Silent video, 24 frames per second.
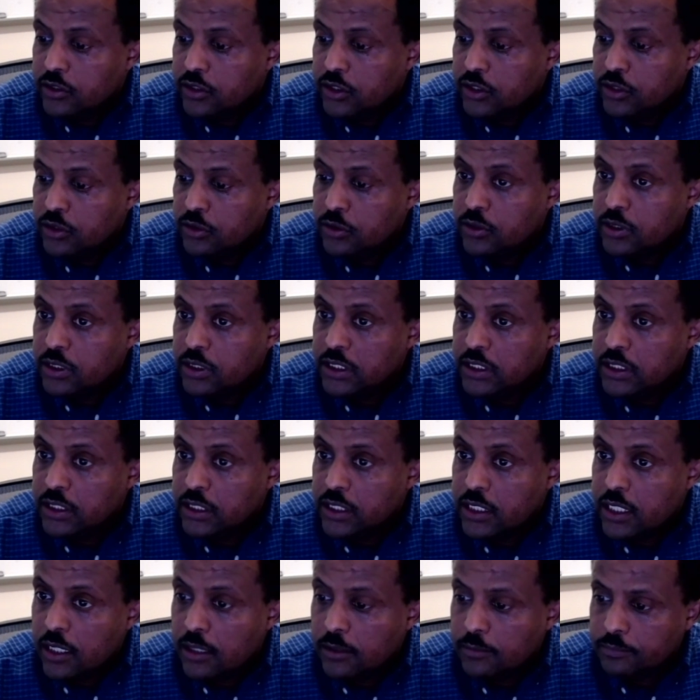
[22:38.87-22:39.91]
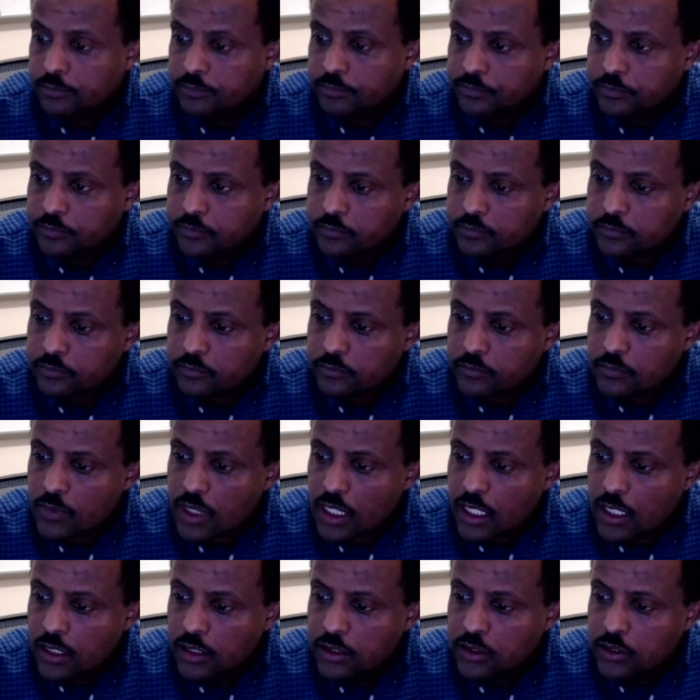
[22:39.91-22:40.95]
to the,
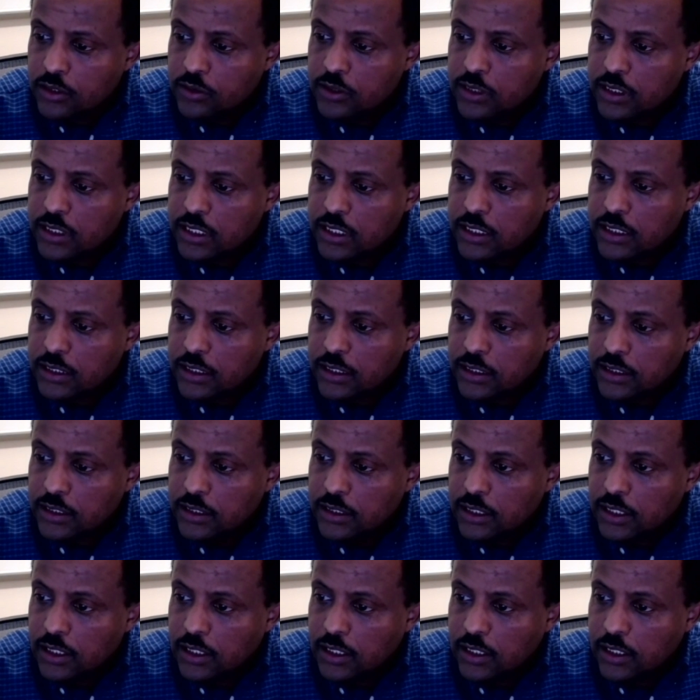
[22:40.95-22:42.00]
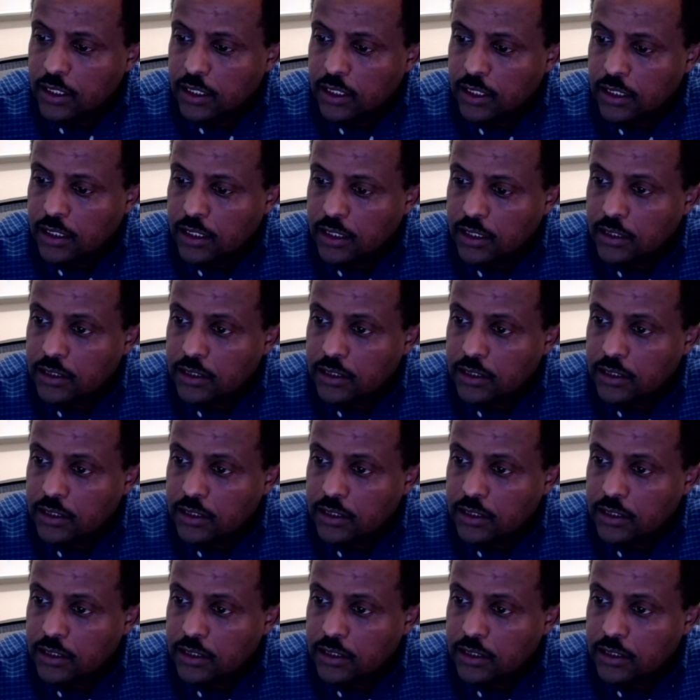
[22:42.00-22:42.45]
uh, to the, uh,